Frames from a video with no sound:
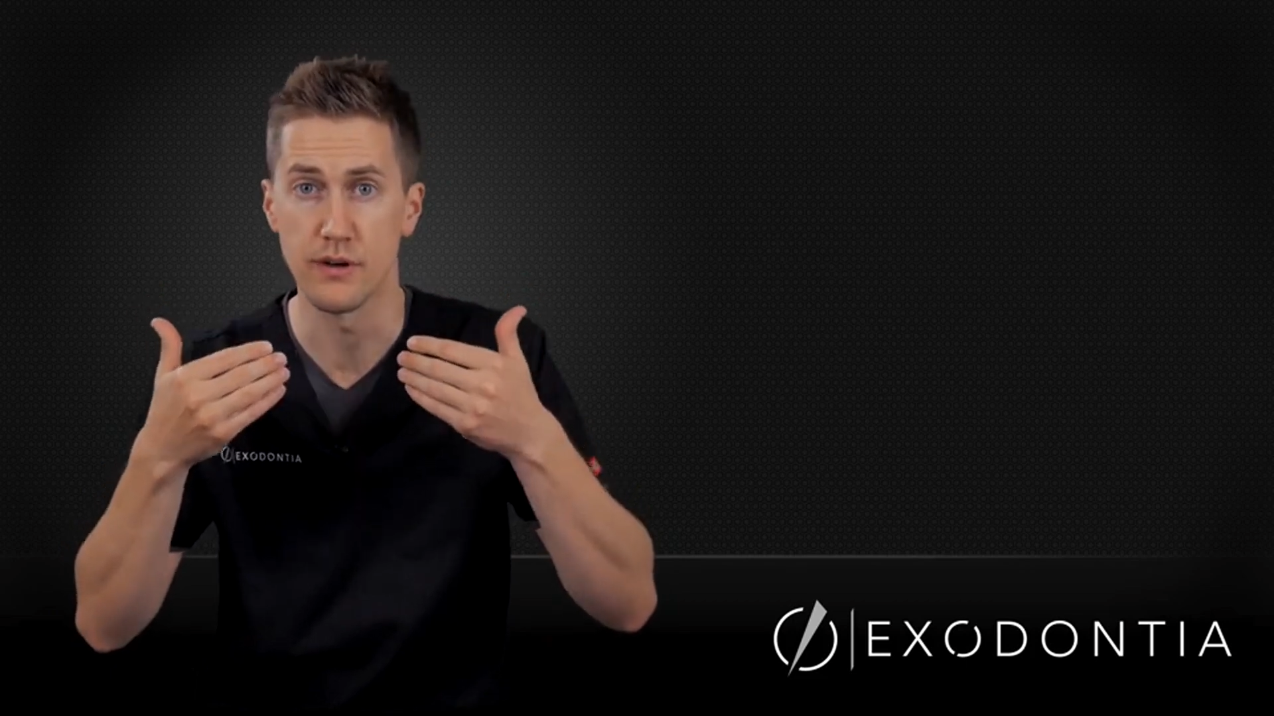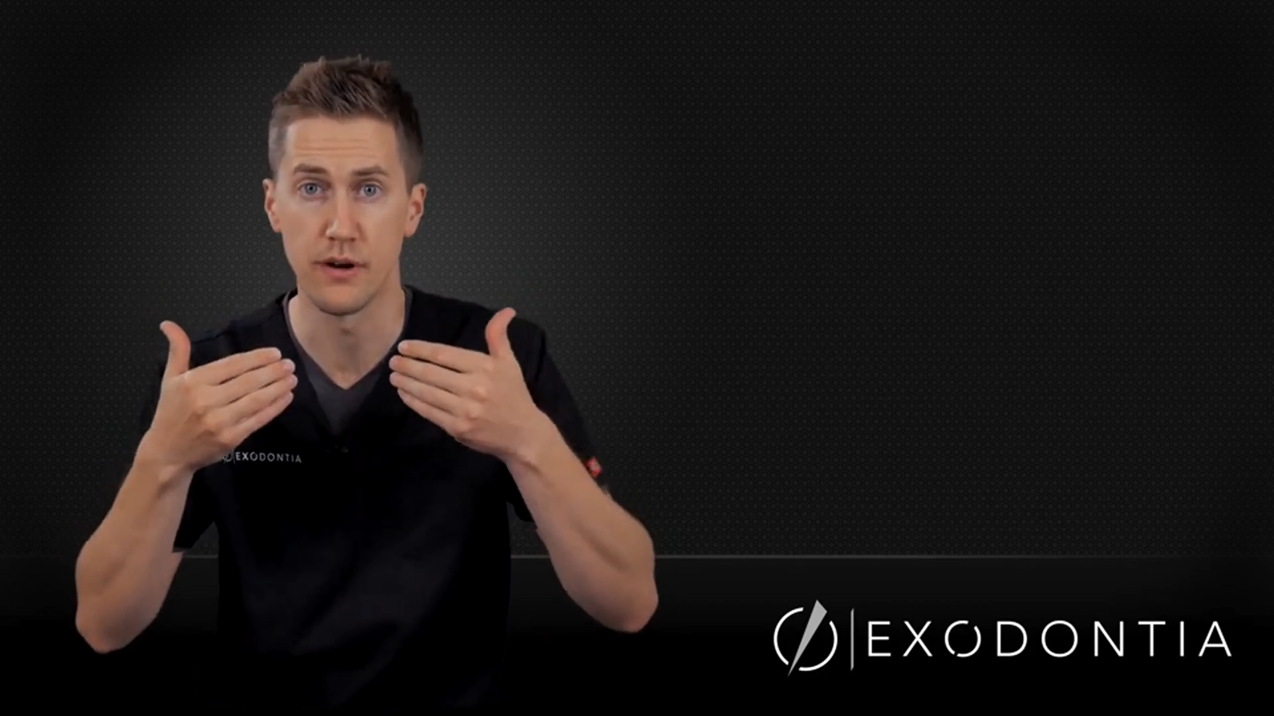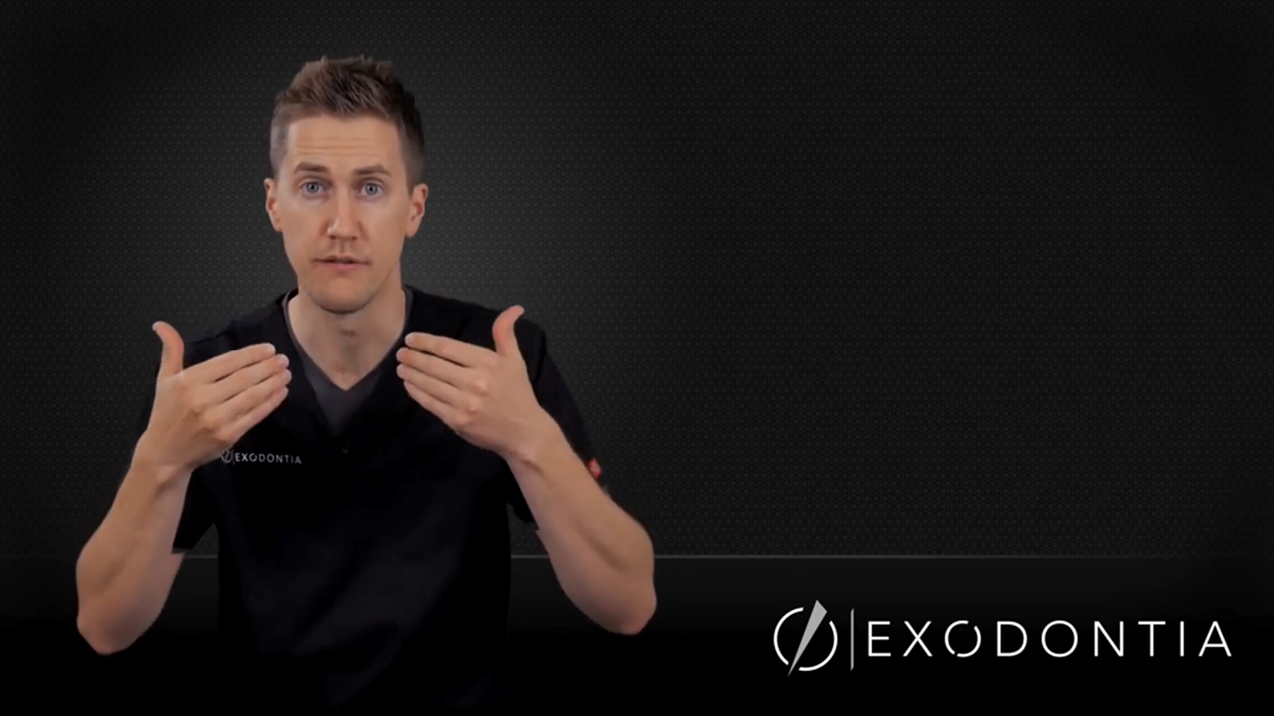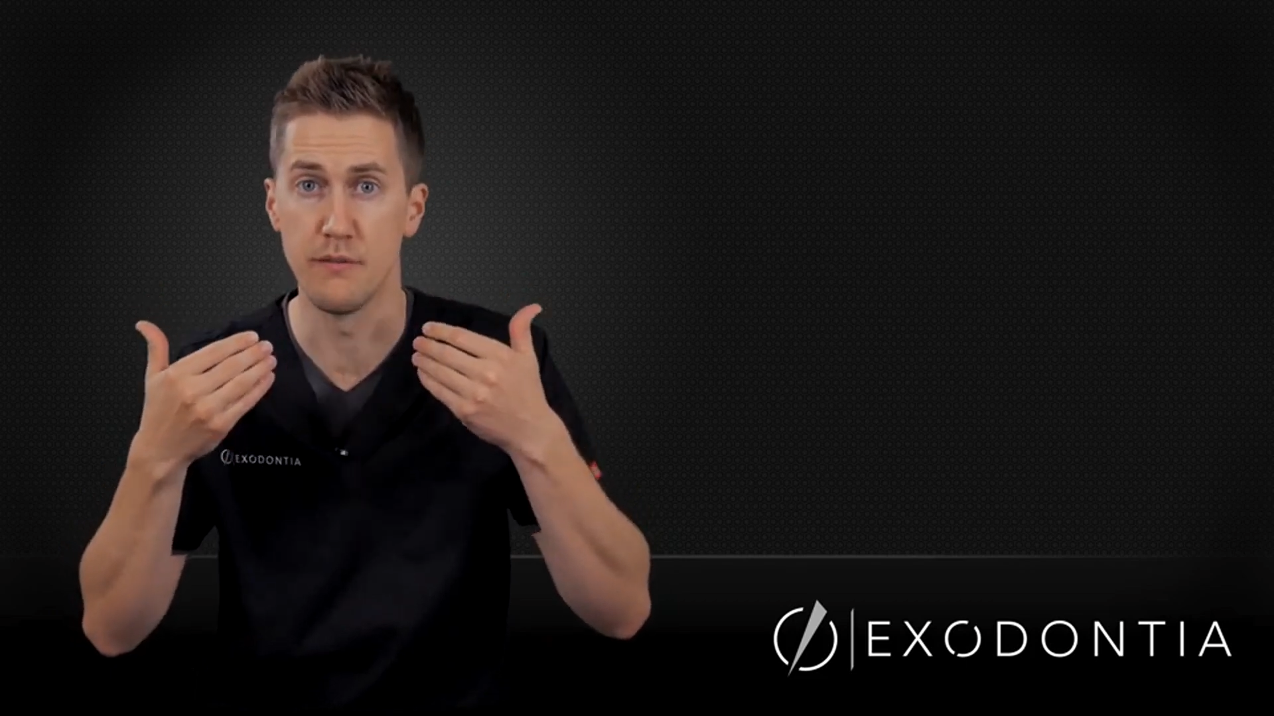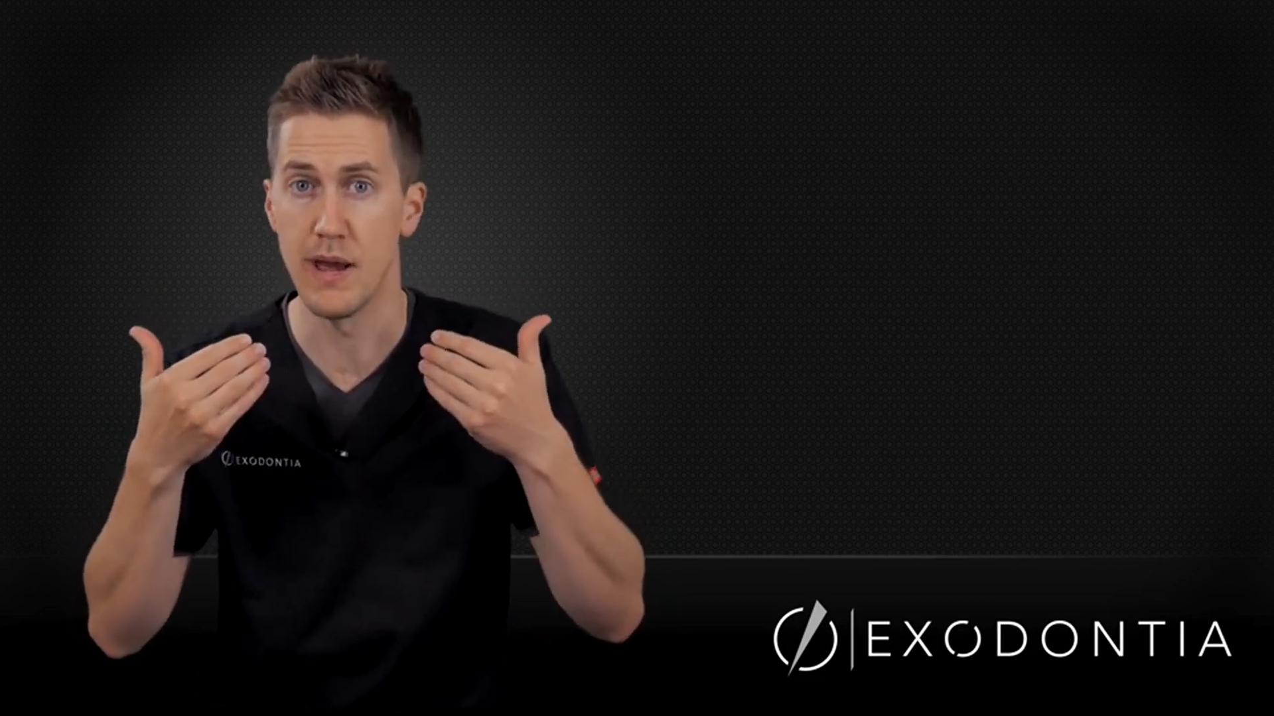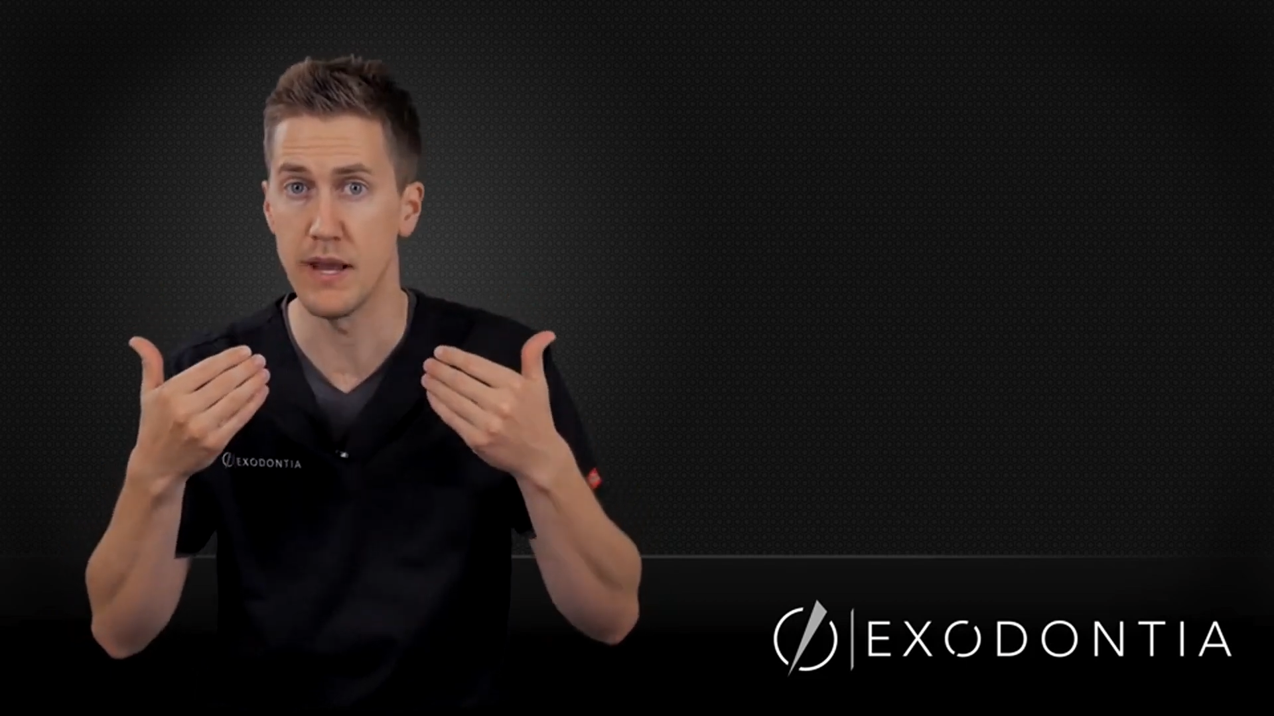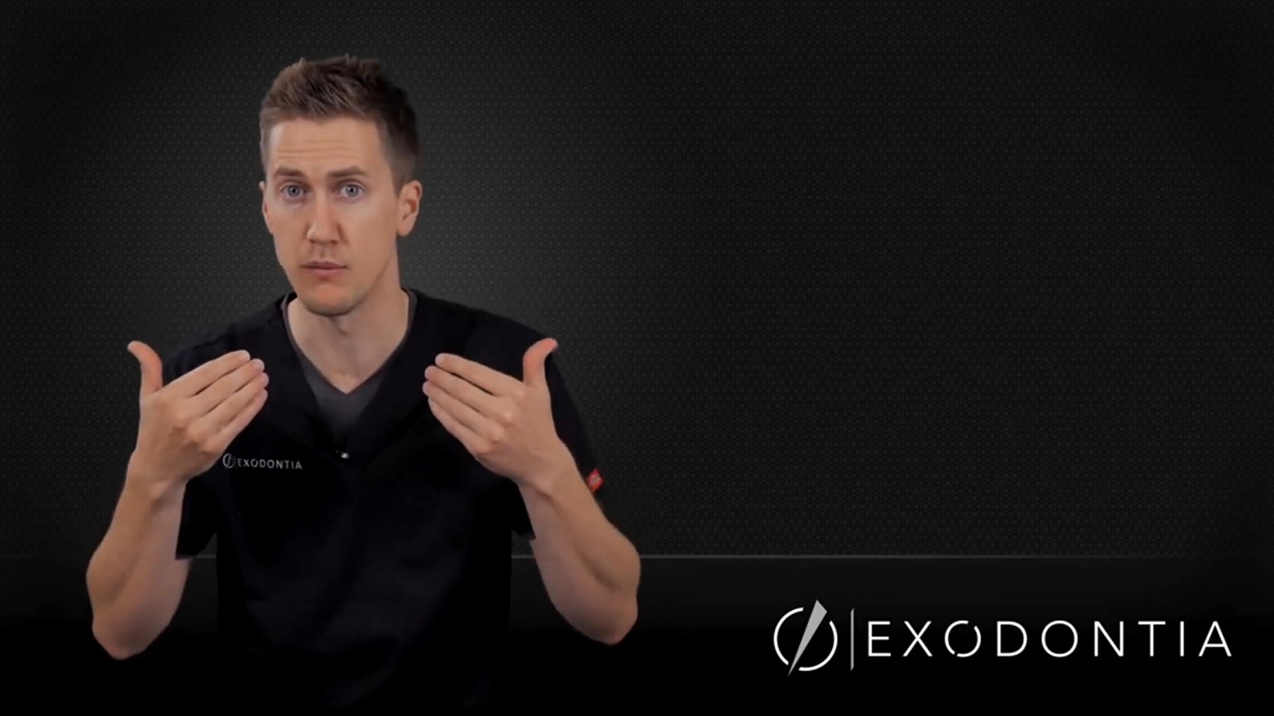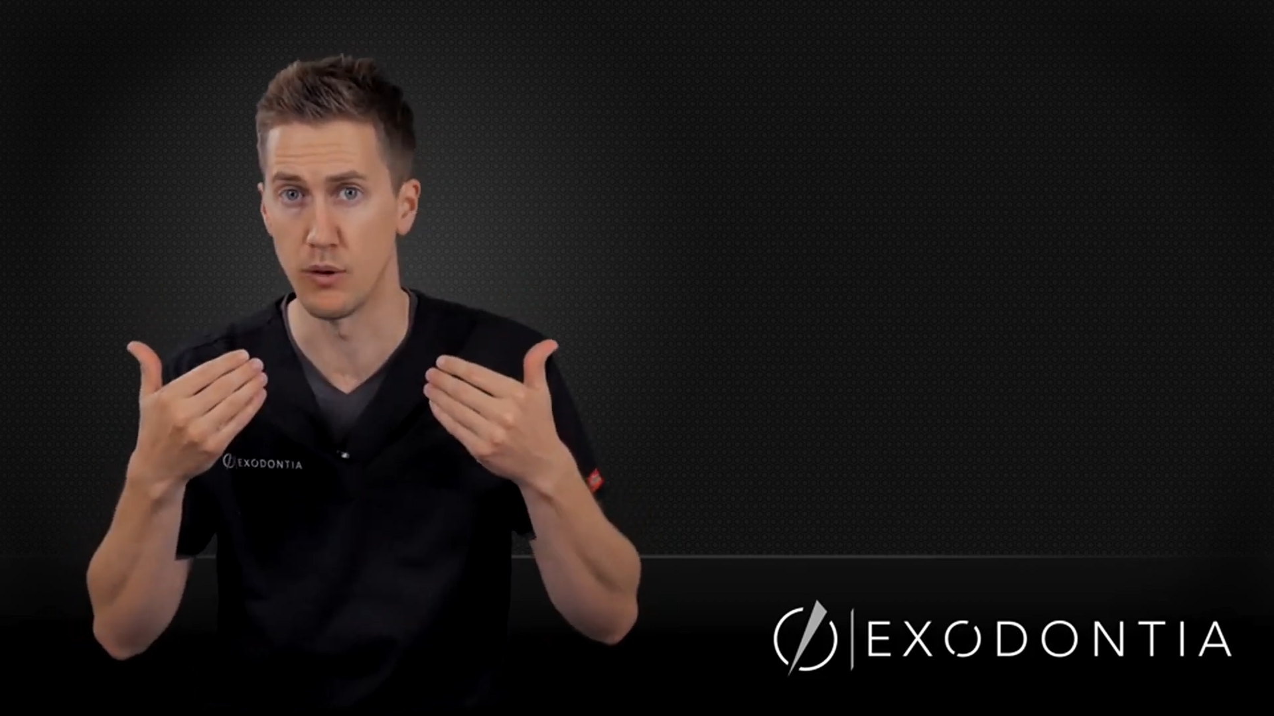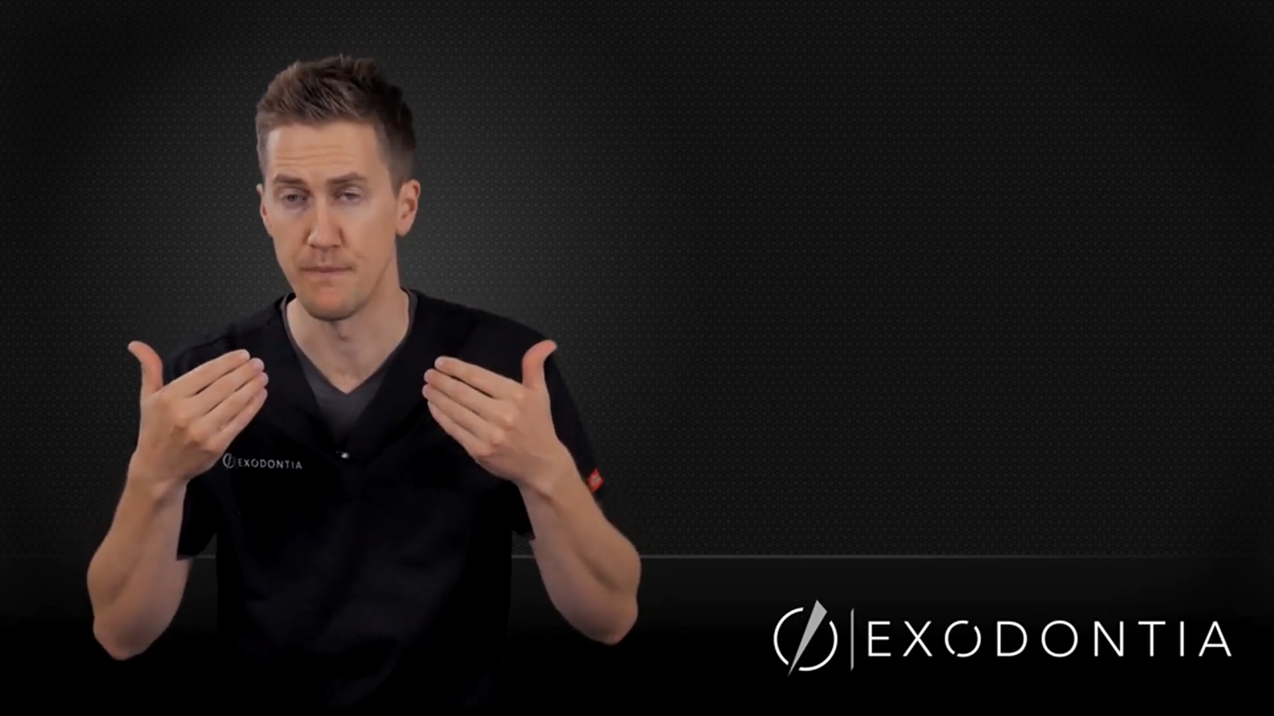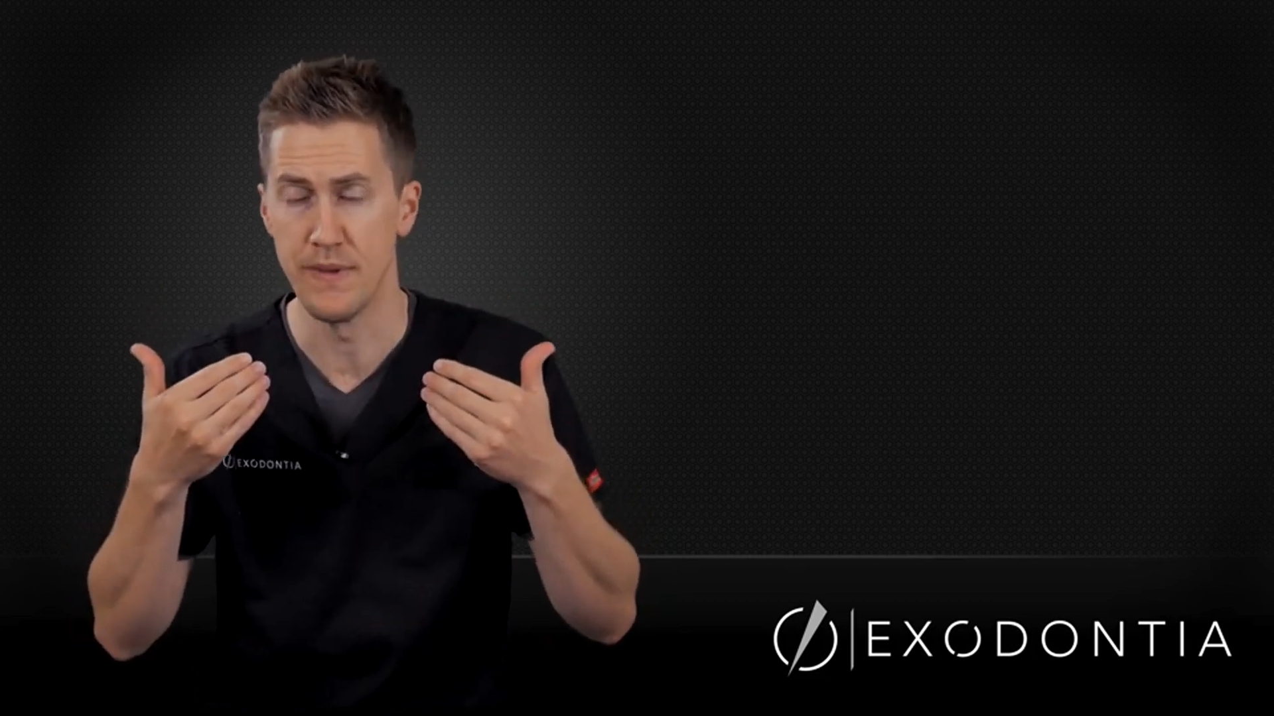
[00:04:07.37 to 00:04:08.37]
of the
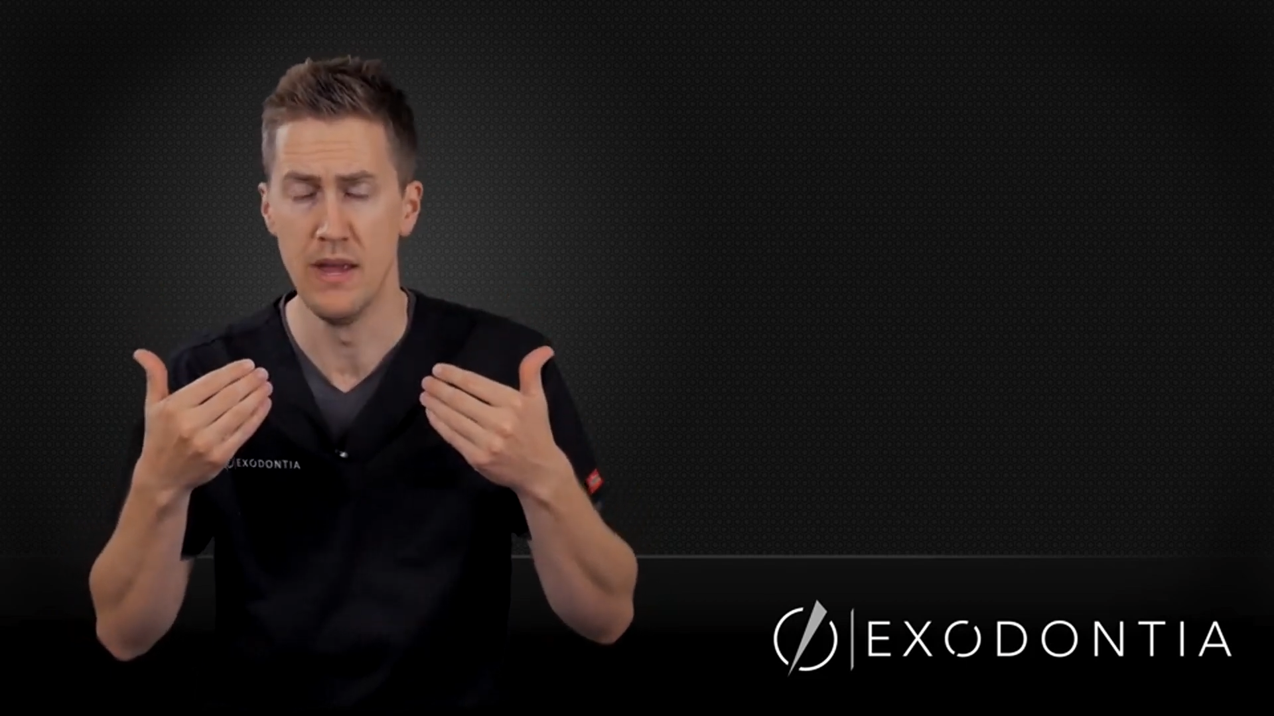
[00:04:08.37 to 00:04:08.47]
mandible.